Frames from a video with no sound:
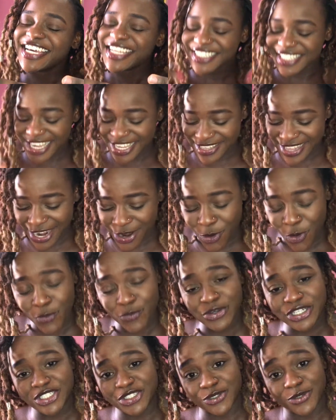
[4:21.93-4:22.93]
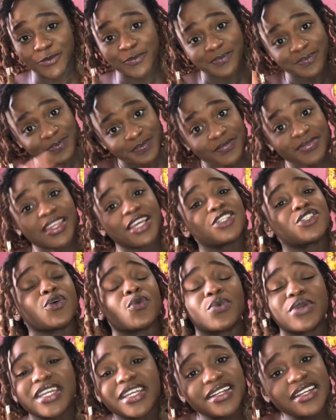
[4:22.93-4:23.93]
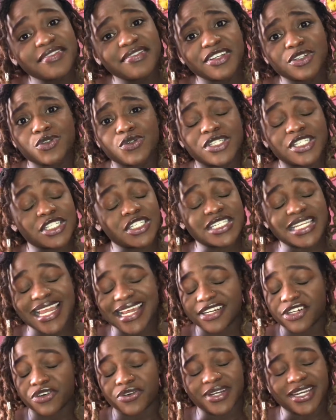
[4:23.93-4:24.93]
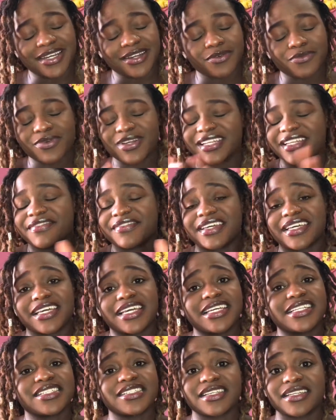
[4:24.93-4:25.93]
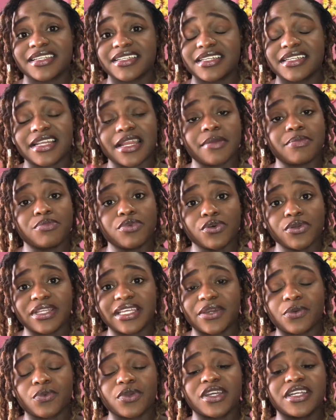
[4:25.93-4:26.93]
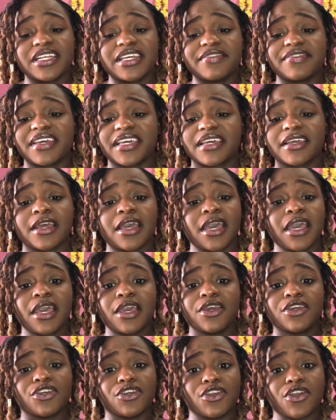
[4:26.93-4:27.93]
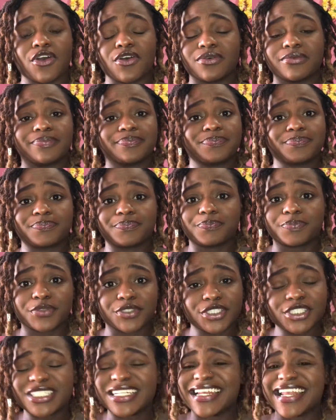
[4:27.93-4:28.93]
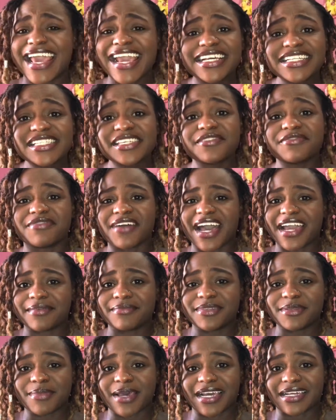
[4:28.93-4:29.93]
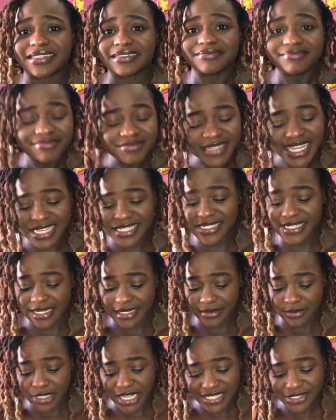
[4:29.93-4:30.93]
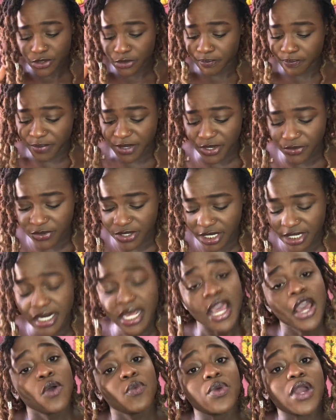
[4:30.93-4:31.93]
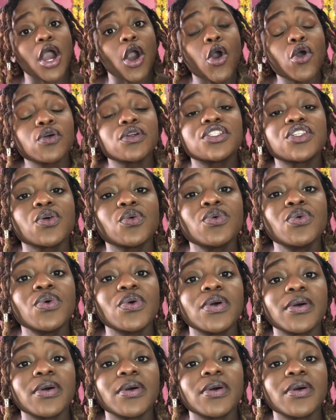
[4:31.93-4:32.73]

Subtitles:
take that home with you. So we are leaving Twitter slandering. We are leaving internet bullying. We are leaving, you know, negative vibes, man. That's it. That's one, period. We are also,